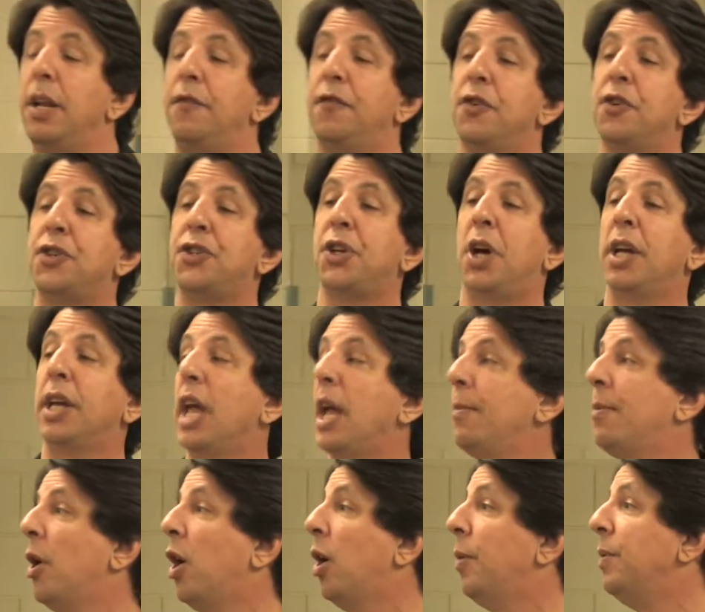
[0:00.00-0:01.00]
if your son
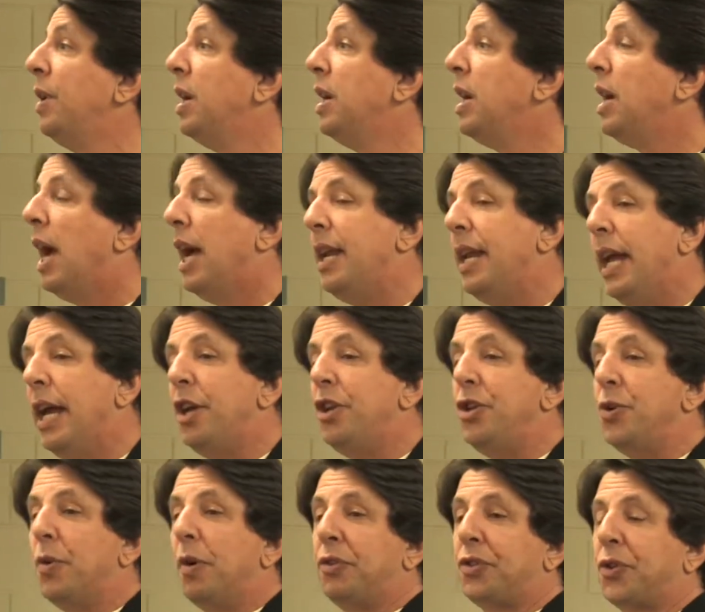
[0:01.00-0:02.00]
came home and handed
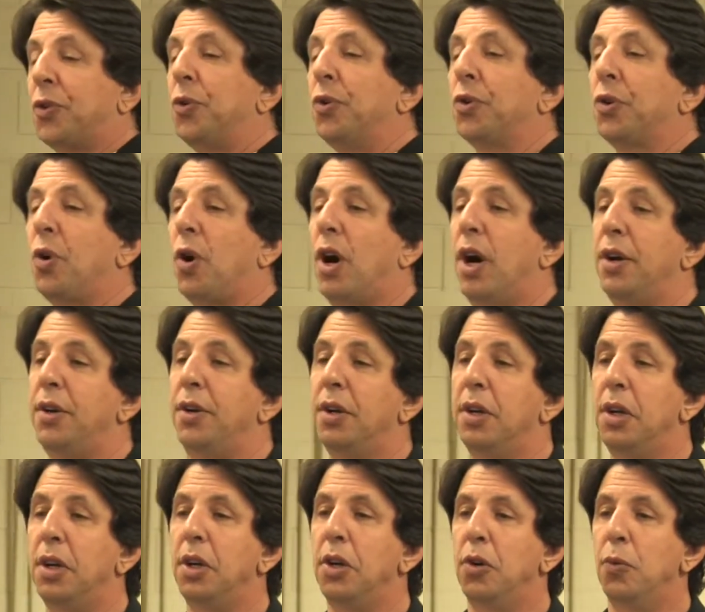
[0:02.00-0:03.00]
you a school card
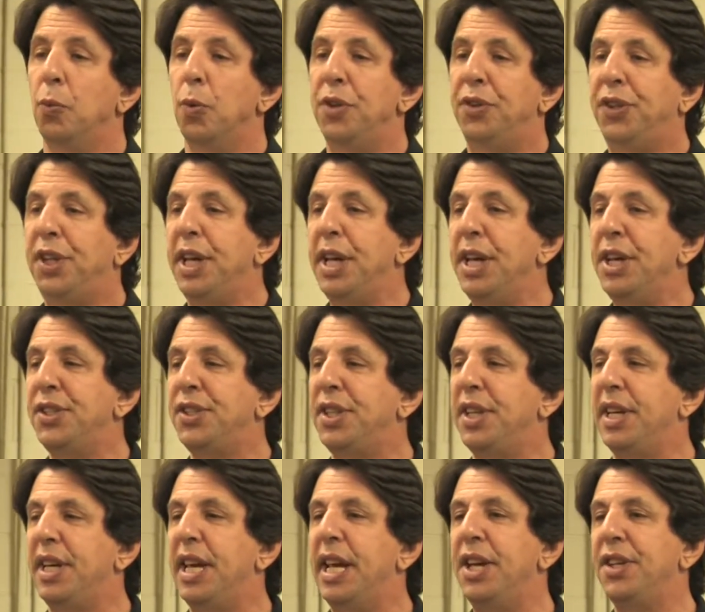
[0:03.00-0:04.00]
with D's,
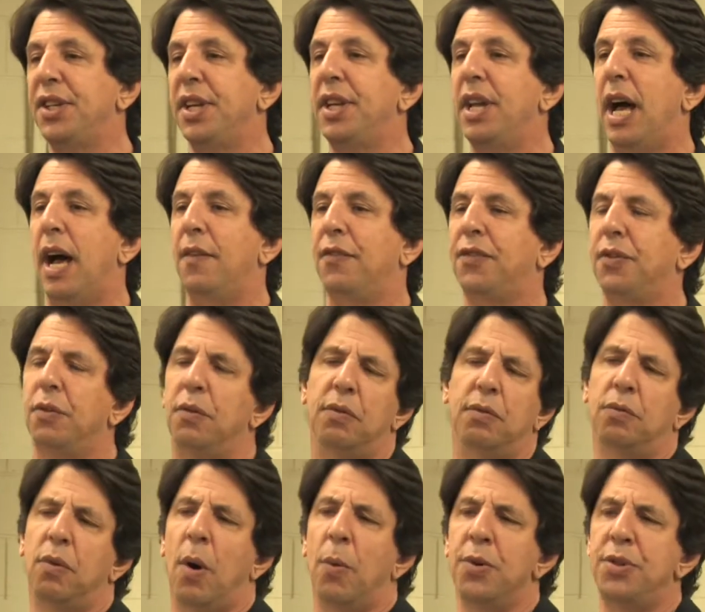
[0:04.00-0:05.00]
E's, and F's,
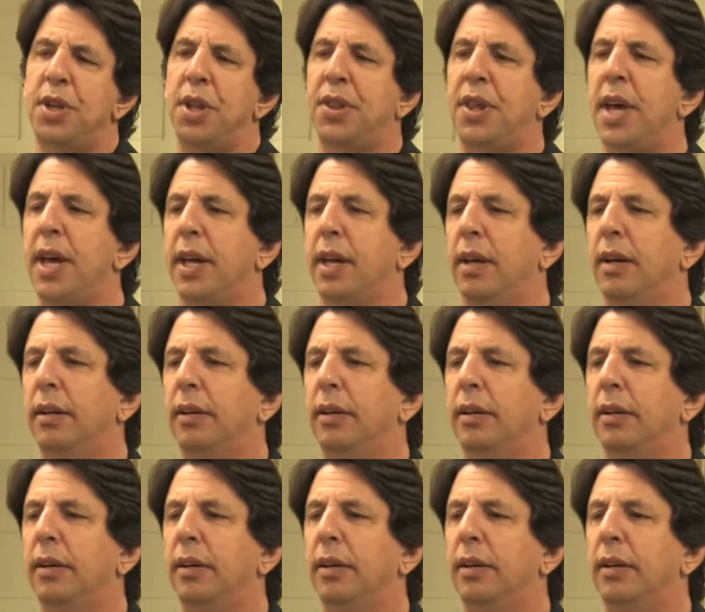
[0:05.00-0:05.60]
what would you think?